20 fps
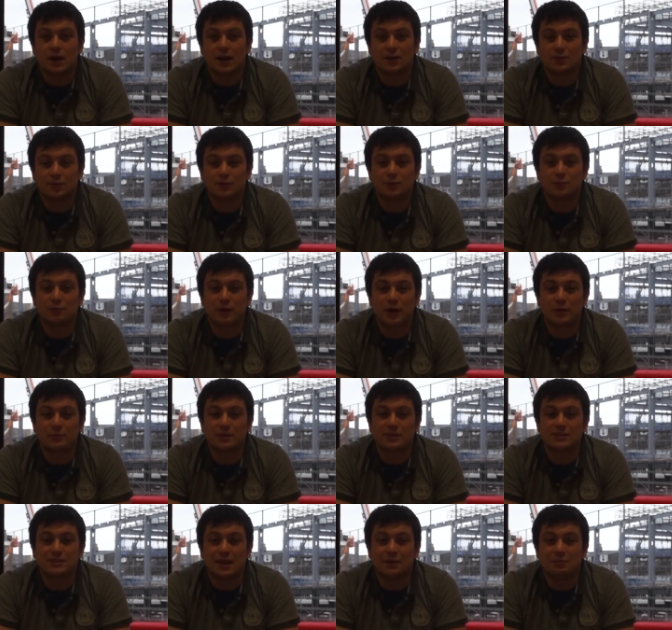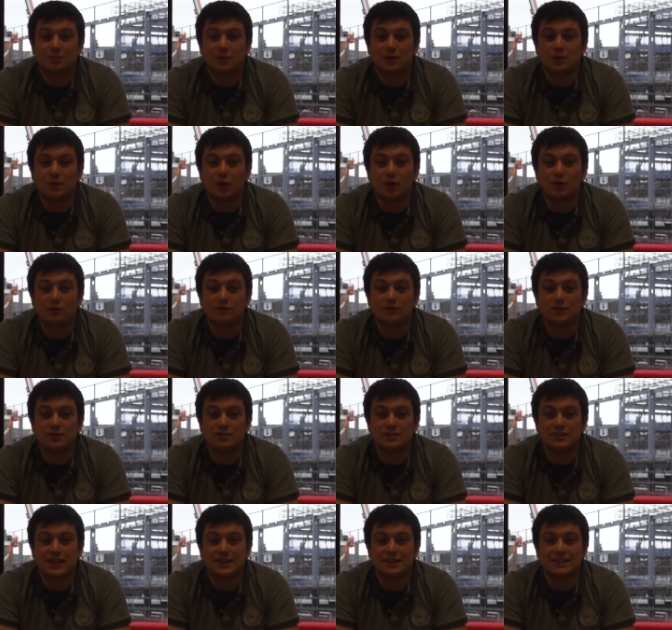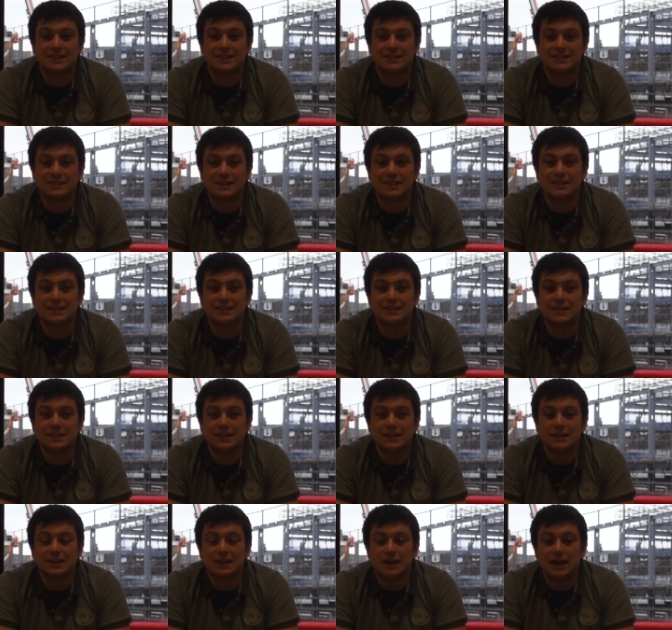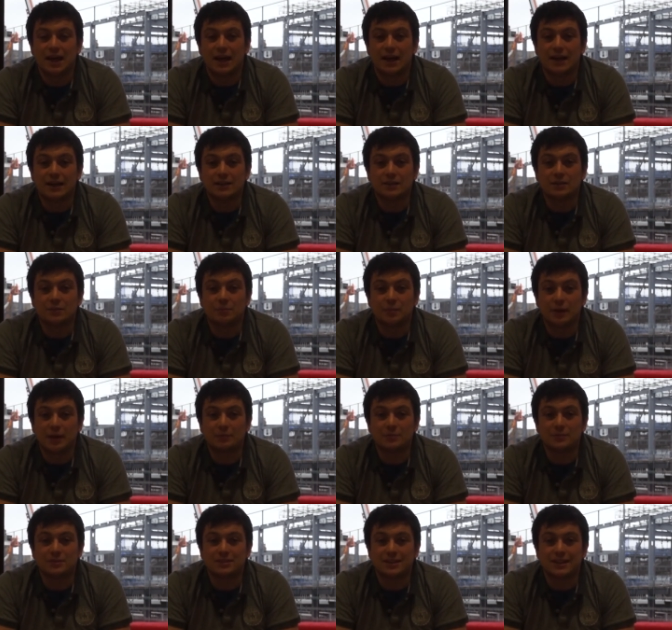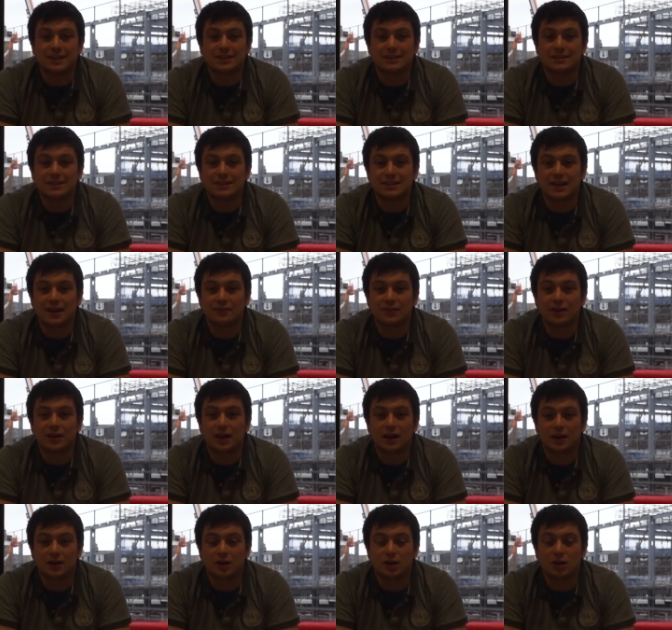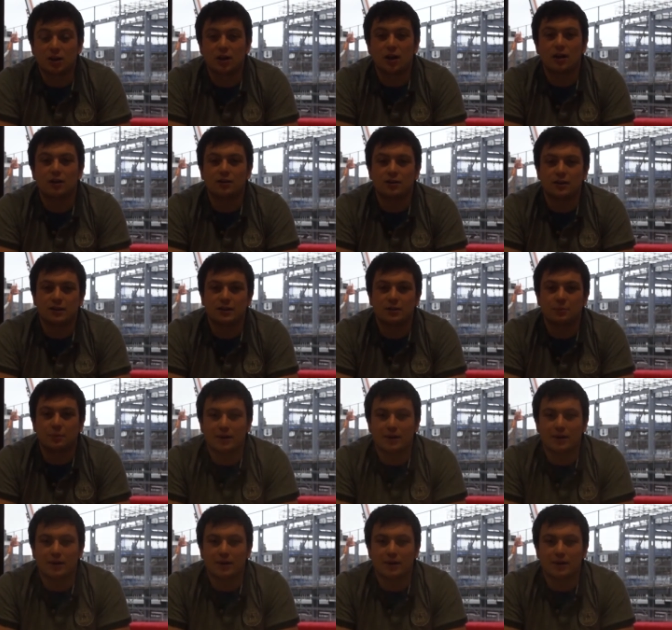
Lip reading: Another prime example of setting the scene and big mistakes is having a clock in the